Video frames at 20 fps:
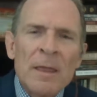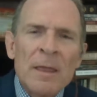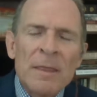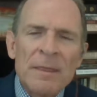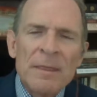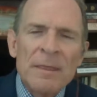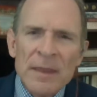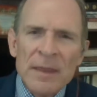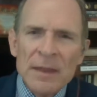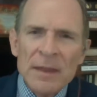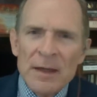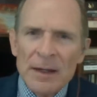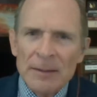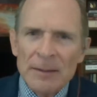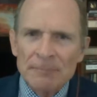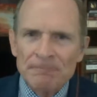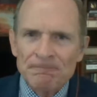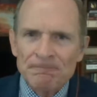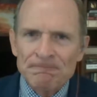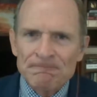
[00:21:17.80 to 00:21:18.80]

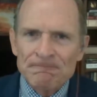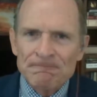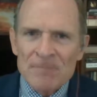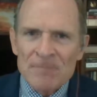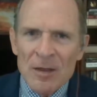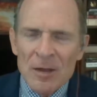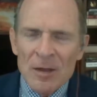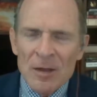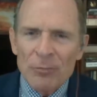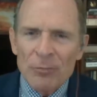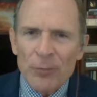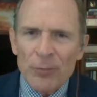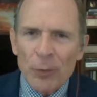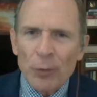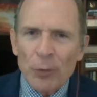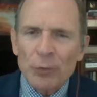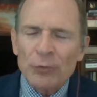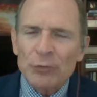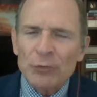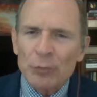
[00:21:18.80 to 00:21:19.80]
the
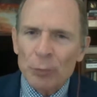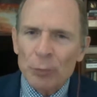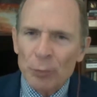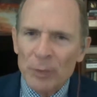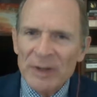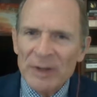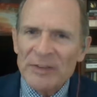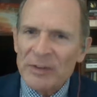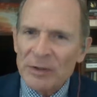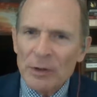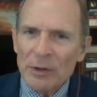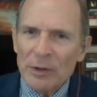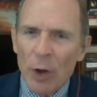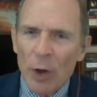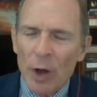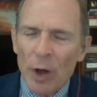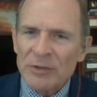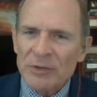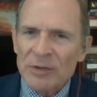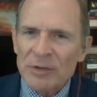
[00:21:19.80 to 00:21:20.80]
first written
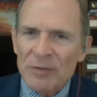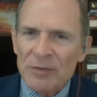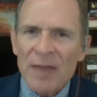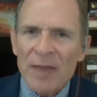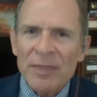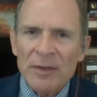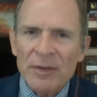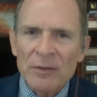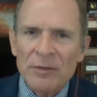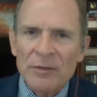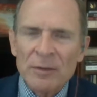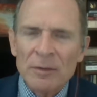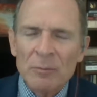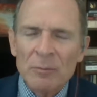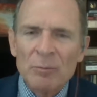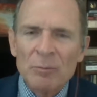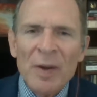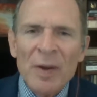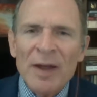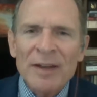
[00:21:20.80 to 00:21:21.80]
laws of Athens,
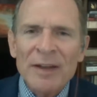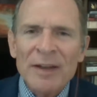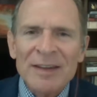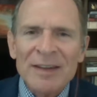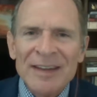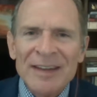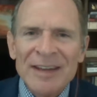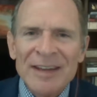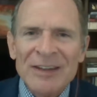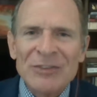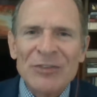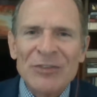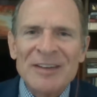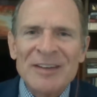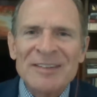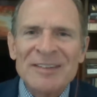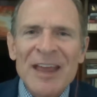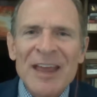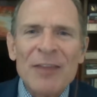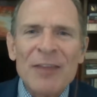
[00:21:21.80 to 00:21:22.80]
but it's the
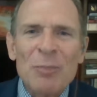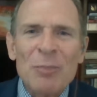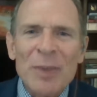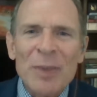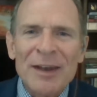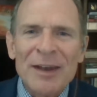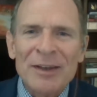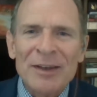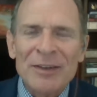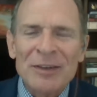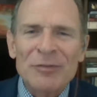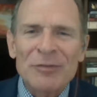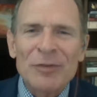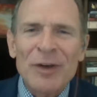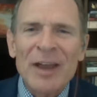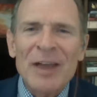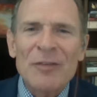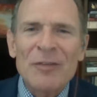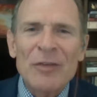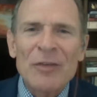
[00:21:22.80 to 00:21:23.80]
death penalty
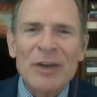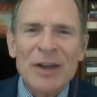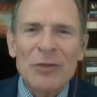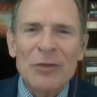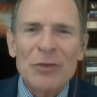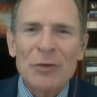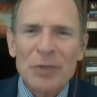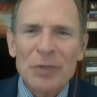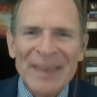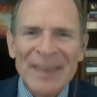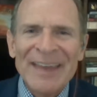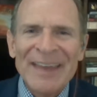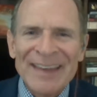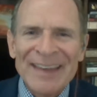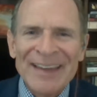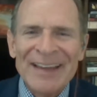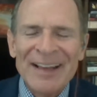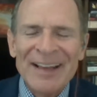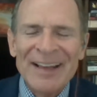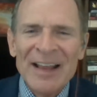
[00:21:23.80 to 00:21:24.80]
for every other
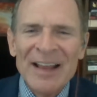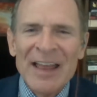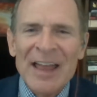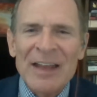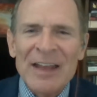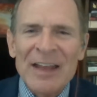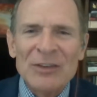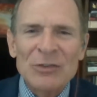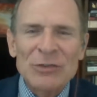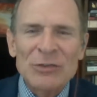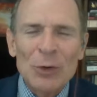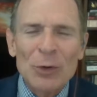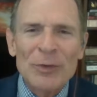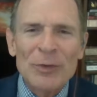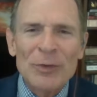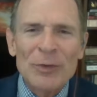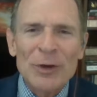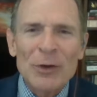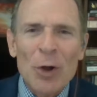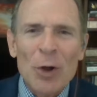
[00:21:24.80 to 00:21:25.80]
thing. And so
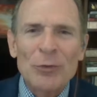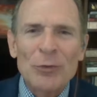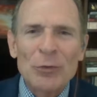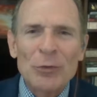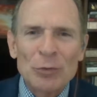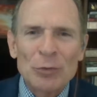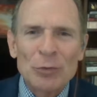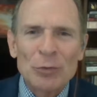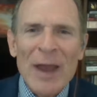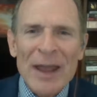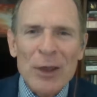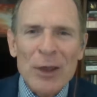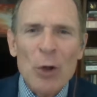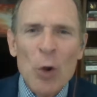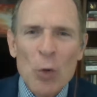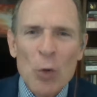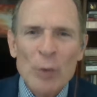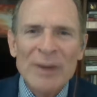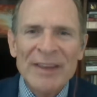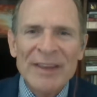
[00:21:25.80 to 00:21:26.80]
they're called
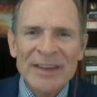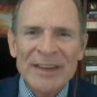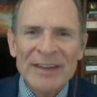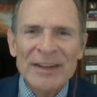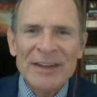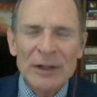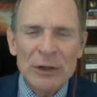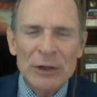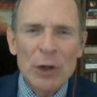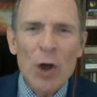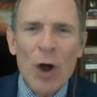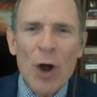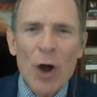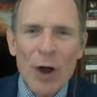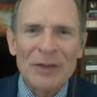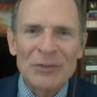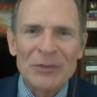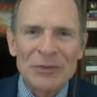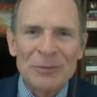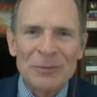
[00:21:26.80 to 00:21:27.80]
draconian
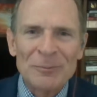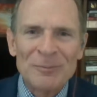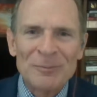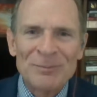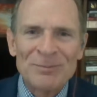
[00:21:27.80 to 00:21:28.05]
laws.